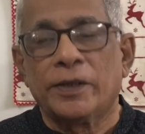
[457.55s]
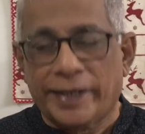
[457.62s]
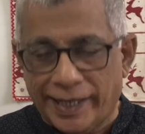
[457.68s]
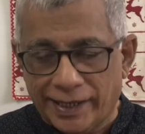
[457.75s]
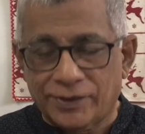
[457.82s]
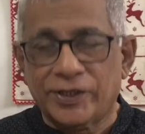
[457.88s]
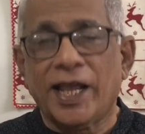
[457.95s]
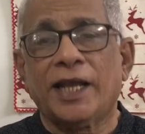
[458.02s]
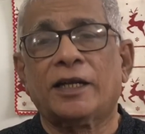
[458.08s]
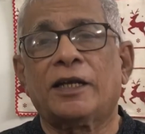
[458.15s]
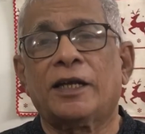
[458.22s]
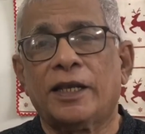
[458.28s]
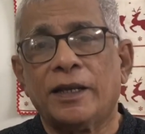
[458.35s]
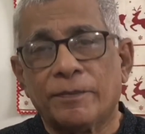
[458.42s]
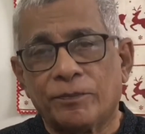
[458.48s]

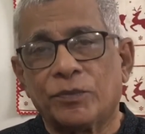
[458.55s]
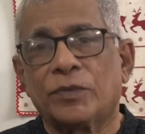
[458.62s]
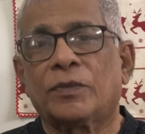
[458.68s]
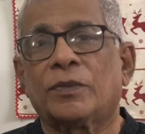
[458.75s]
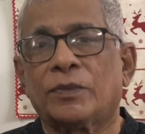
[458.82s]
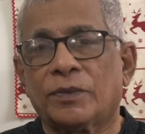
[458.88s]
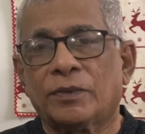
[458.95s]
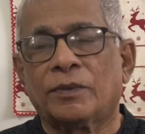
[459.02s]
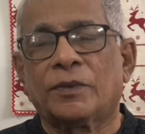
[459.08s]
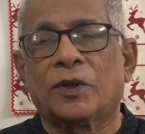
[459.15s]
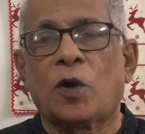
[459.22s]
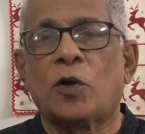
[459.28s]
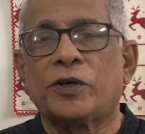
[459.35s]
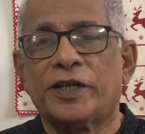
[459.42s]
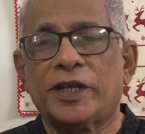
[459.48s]
Exactly,
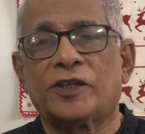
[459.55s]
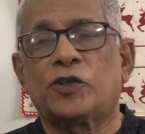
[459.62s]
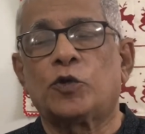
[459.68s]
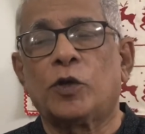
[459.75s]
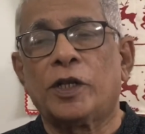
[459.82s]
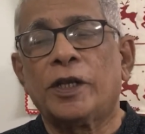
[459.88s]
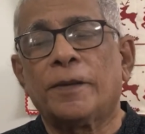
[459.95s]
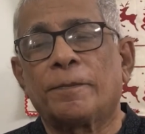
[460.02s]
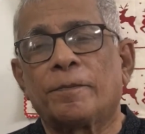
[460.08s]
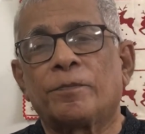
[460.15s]
contextually,